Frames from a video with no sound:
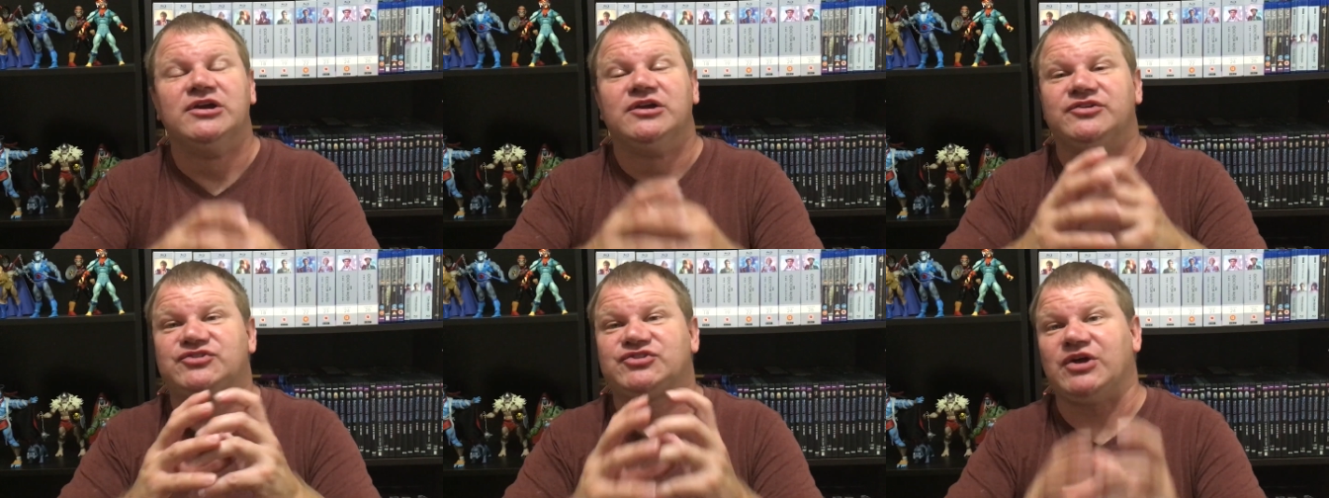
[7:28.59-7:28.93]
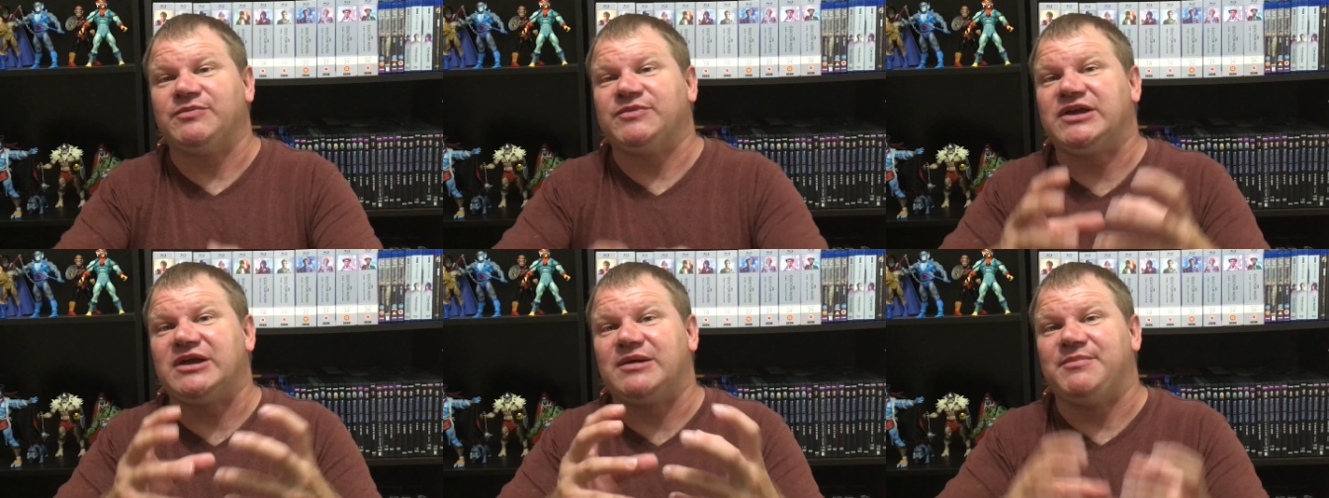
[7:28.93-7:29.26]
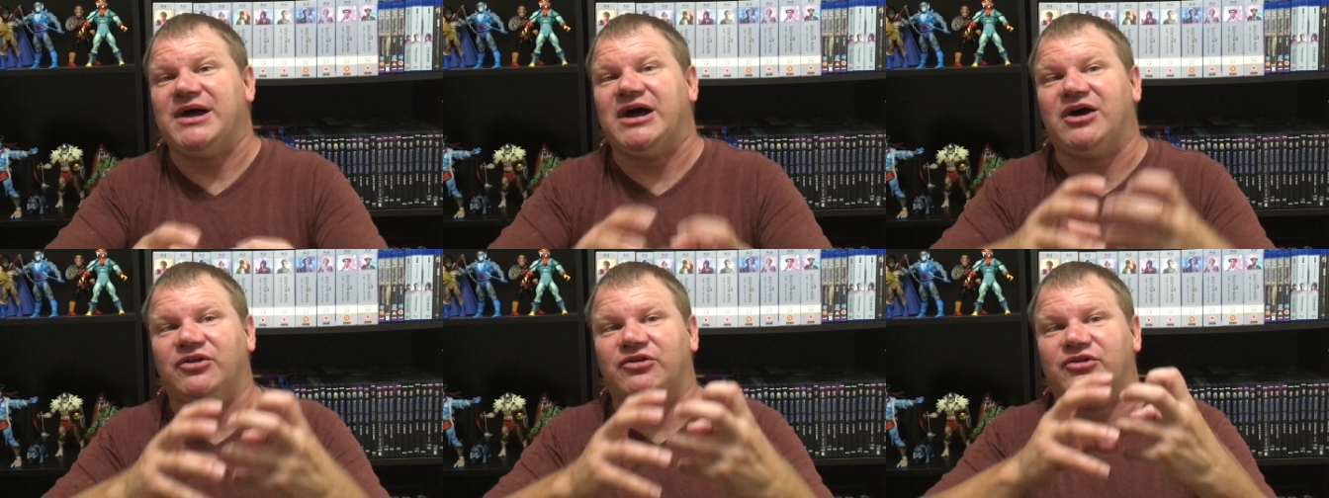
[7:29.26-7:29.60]
Something
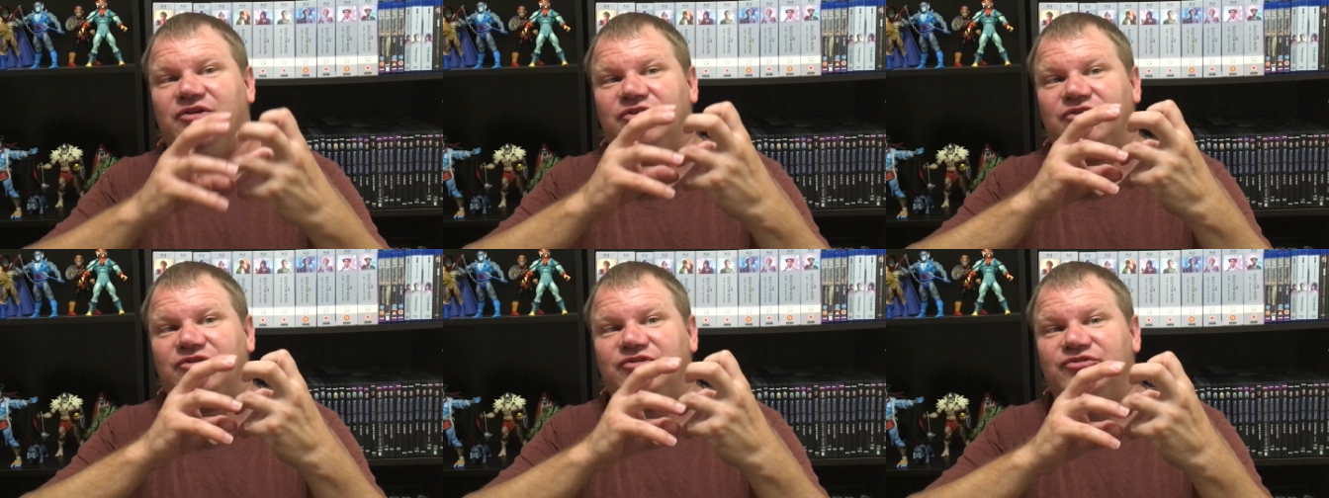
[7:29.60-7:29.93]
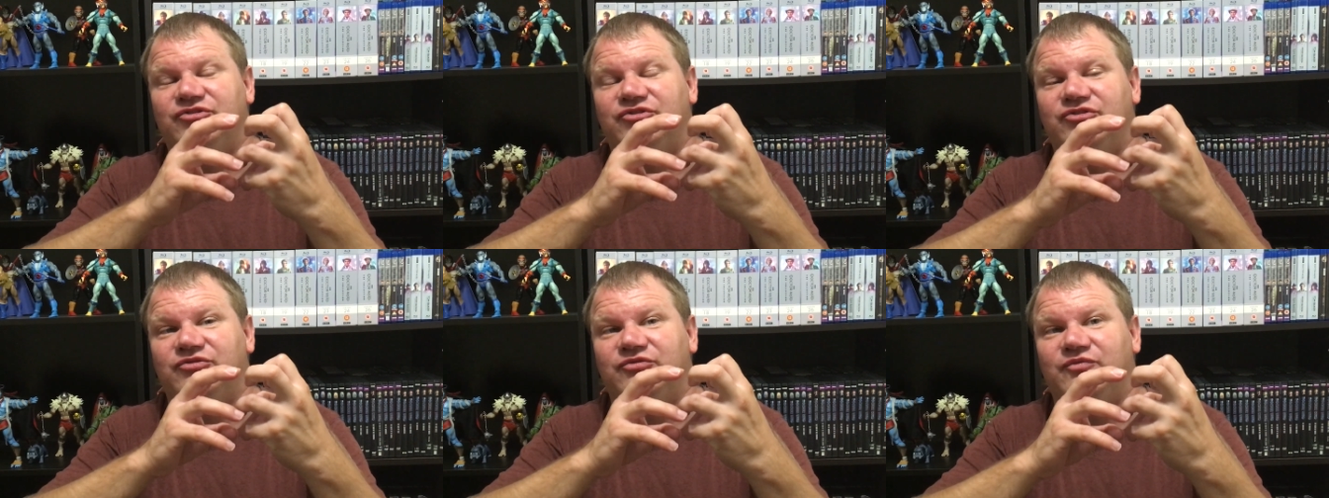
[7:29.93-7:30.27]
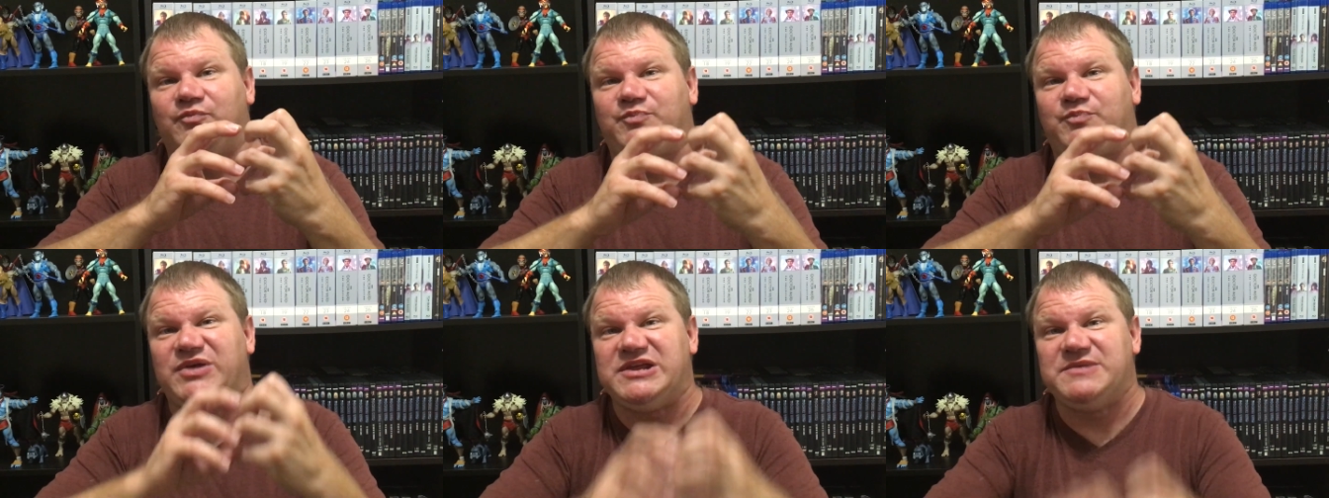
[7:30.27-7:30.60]
about
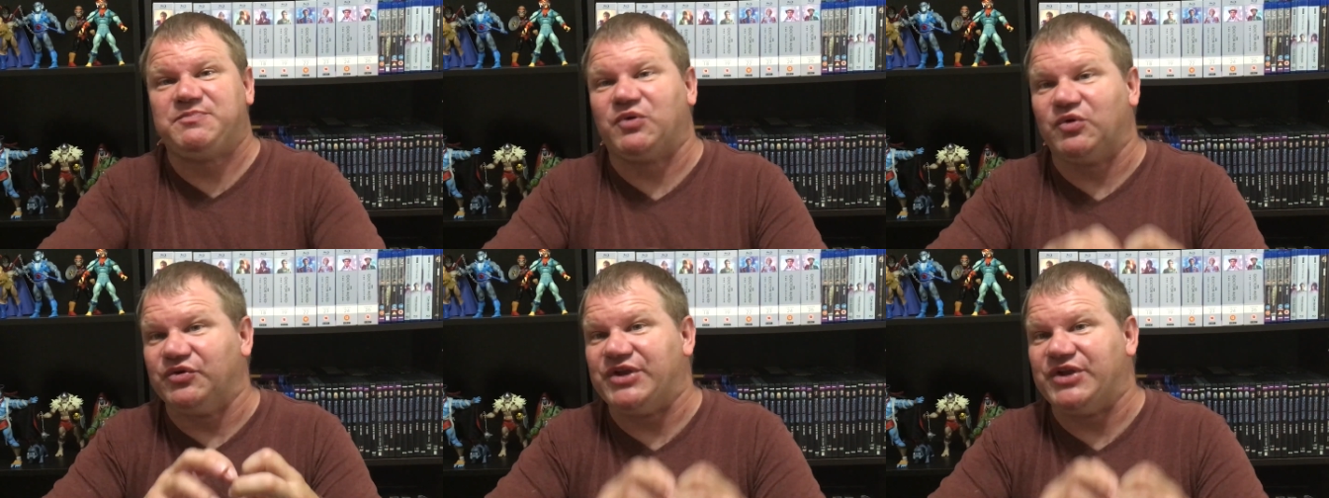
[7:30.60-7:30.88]
people